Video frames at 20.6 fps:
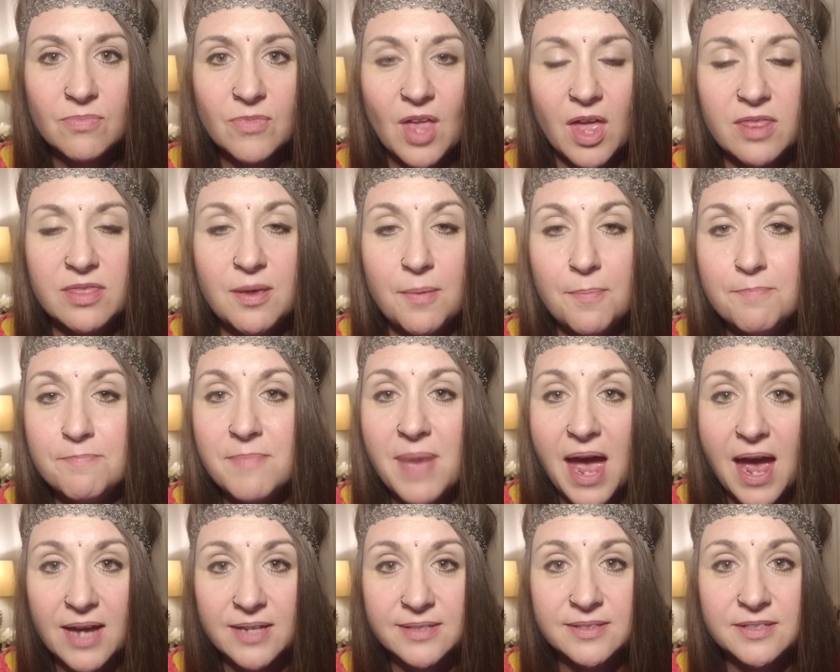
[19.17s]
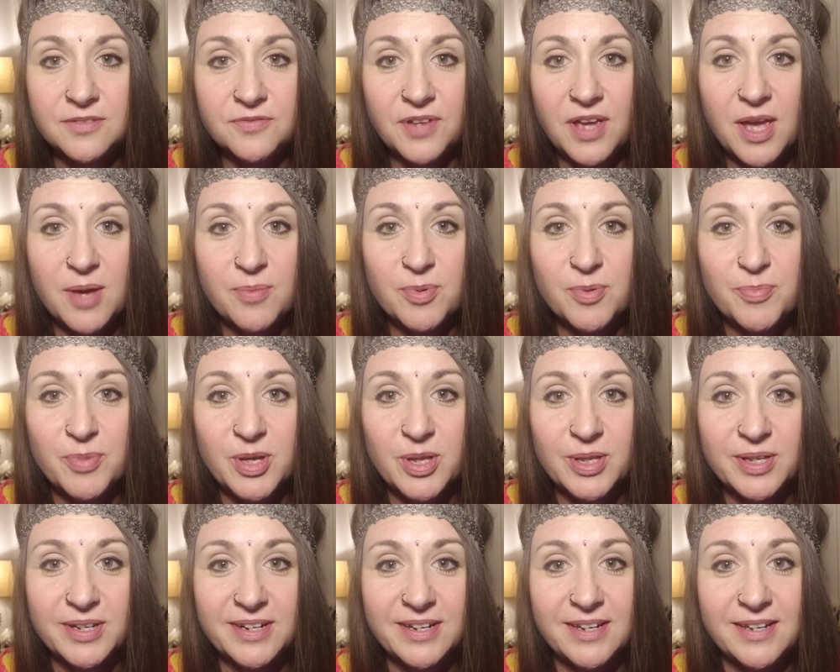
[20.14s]
the massive
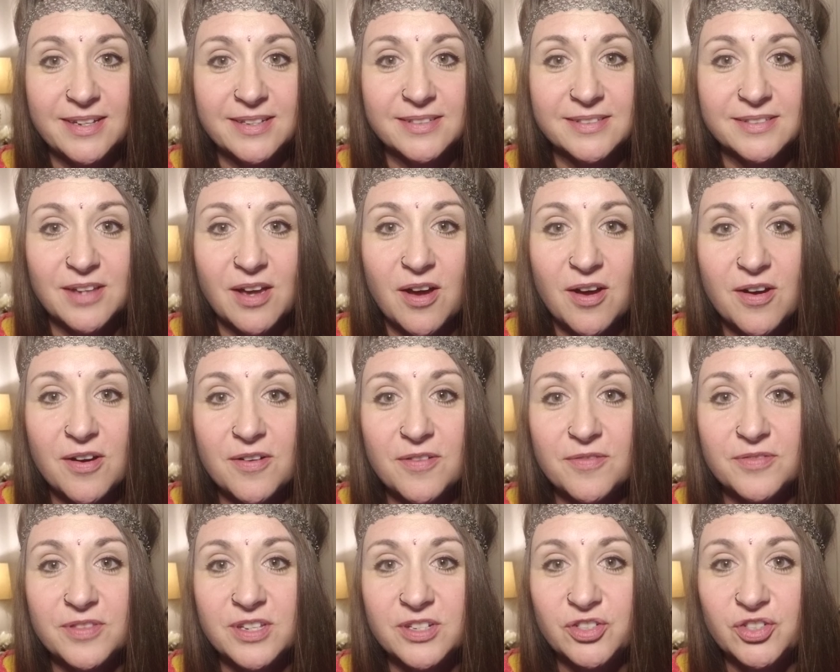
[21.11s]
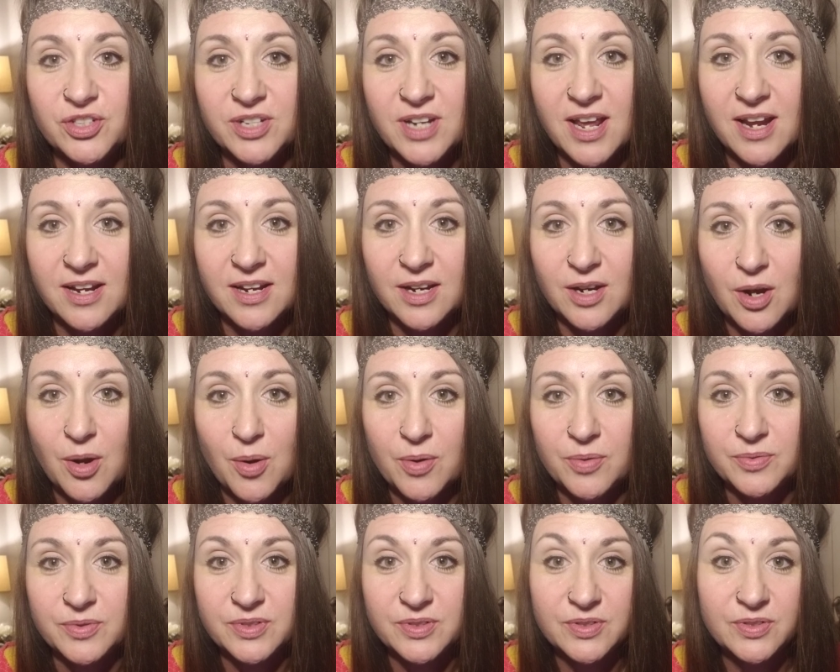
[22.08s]
capabilities of the
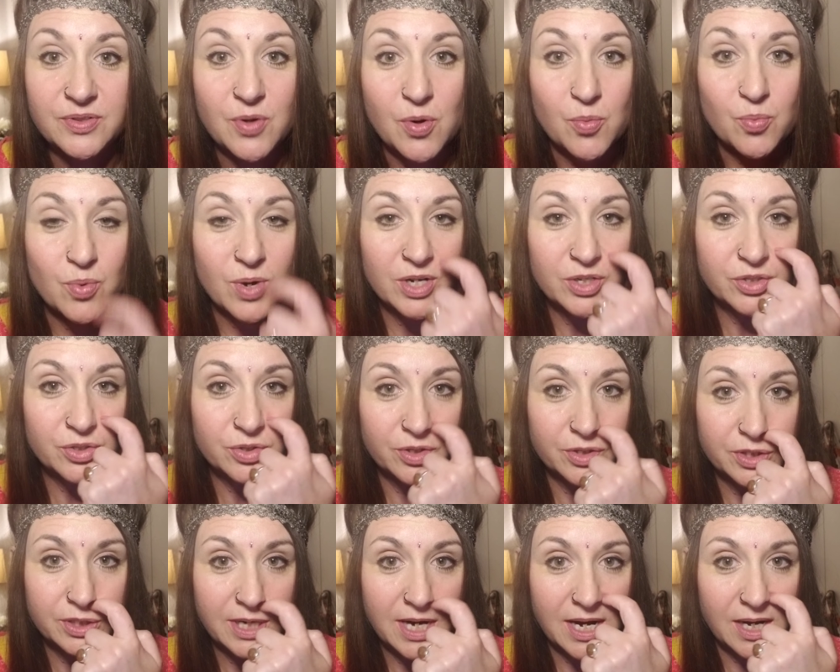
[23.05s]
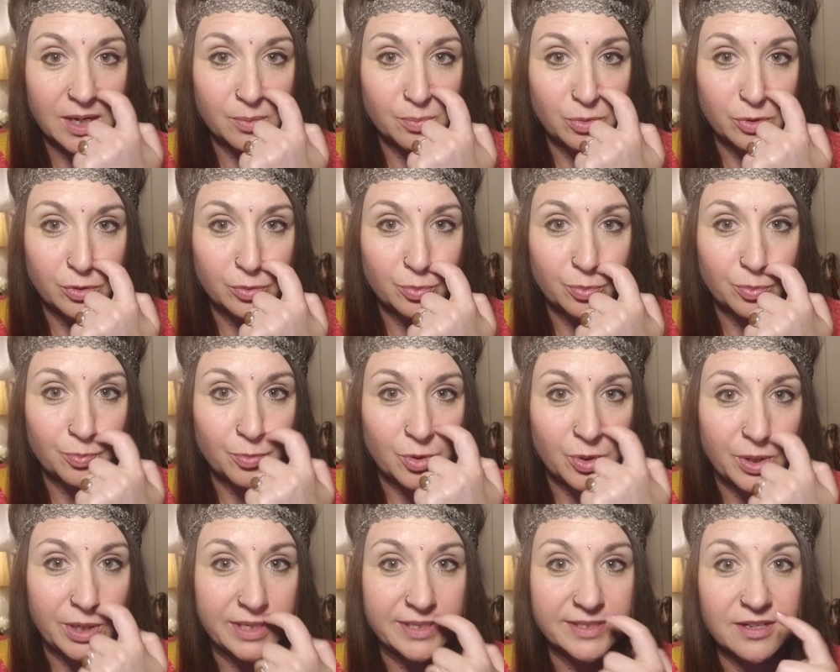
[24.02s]
original genetic
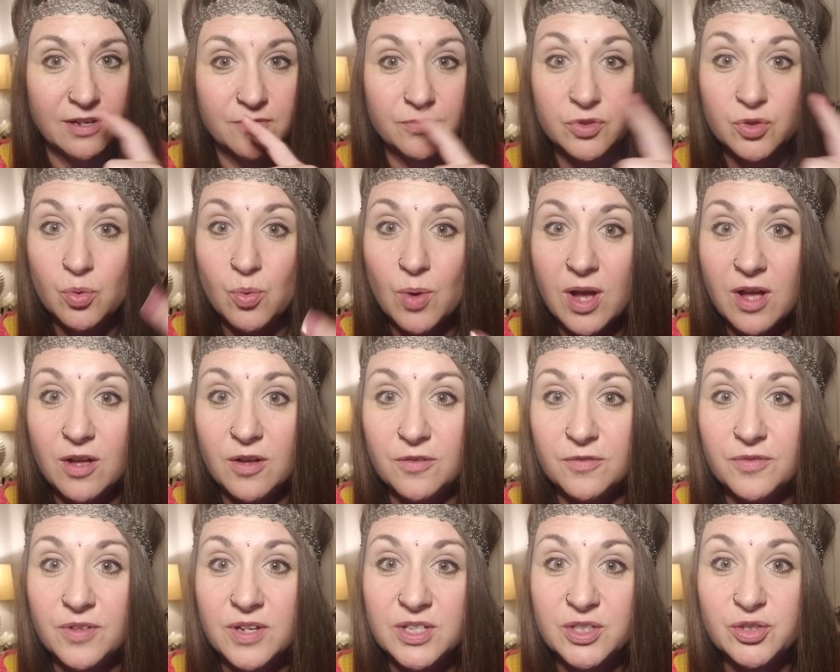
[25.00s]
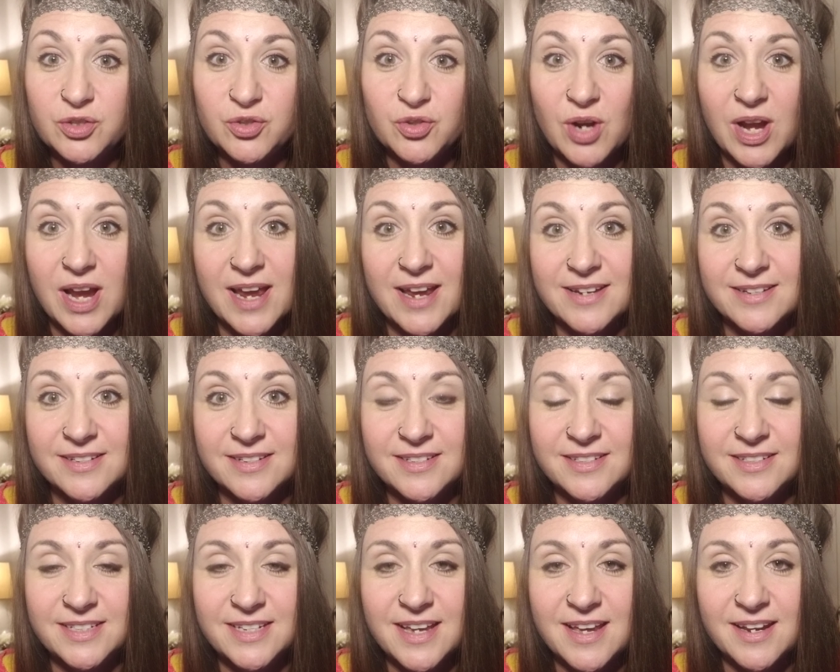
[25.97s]
blueprint of 12-strand
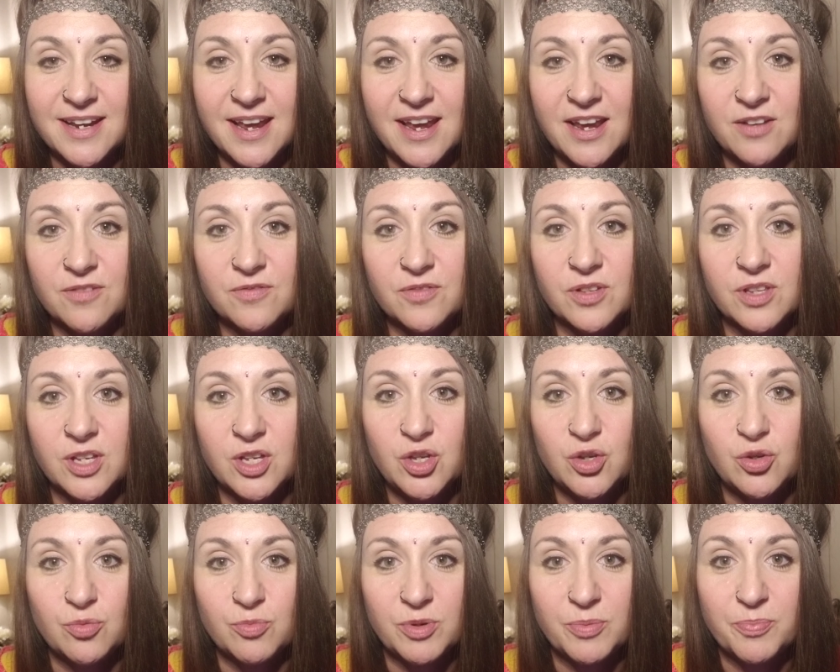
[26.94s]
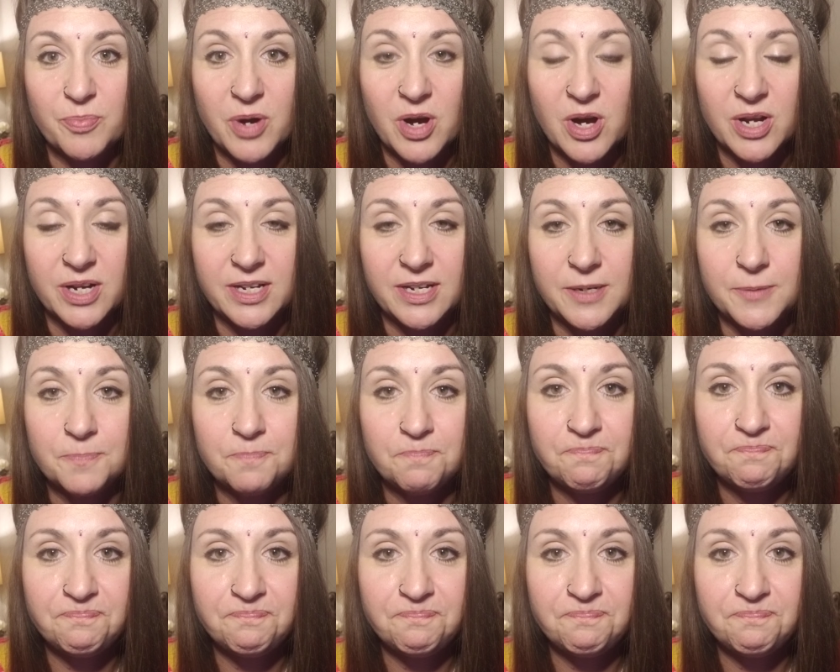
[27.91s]
DNA for the human body,